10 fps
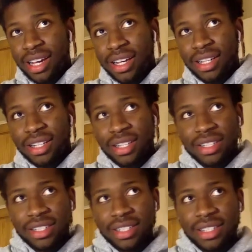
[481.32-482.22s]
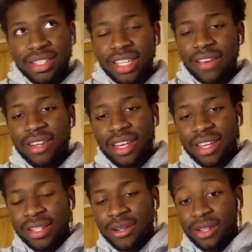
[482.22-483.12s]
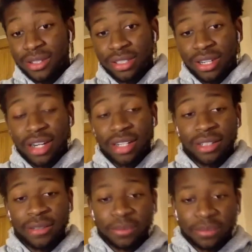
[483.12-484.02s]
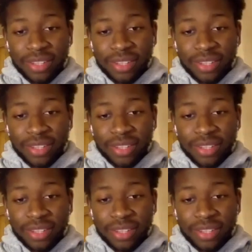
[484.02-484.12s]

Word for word: like seven, eight years old, as a striker.